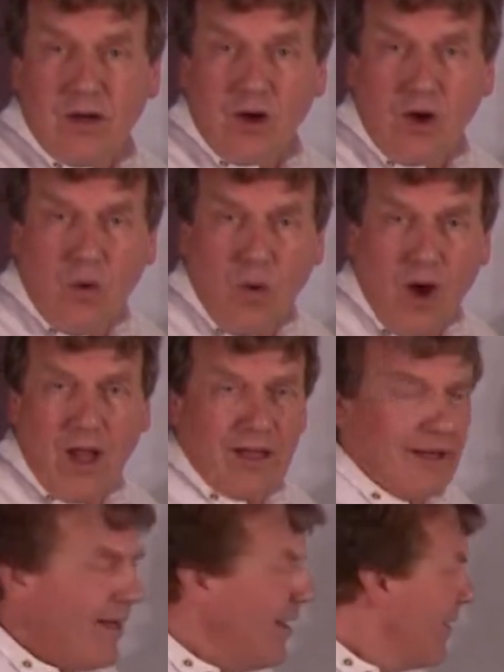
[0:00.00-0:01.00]

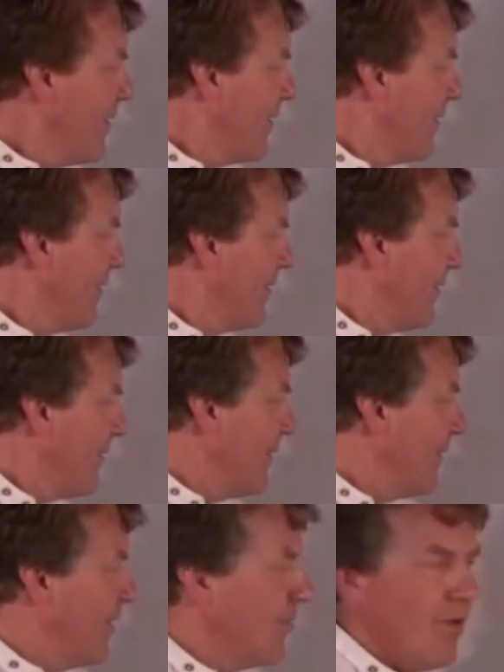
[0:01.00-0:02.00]
quality,
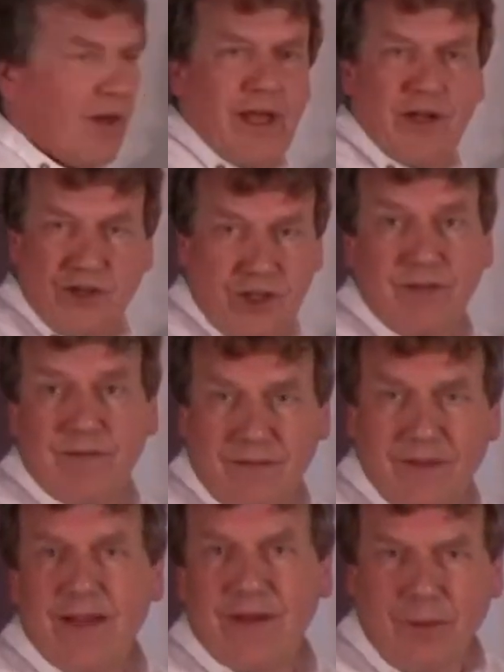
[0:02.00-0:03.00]
and then relation.
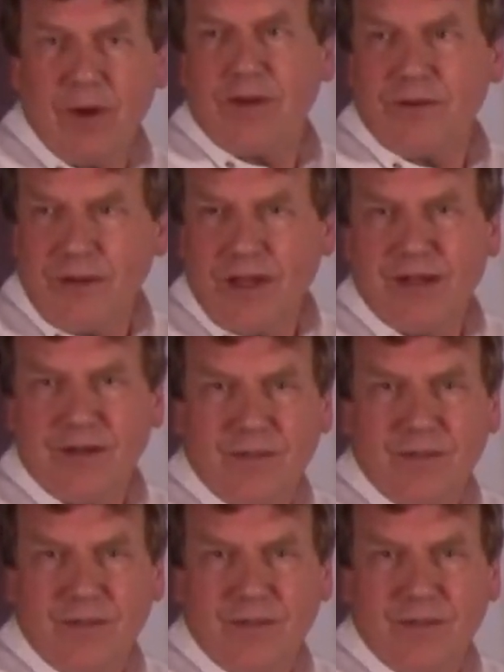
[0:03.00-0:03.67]
Well, they're related to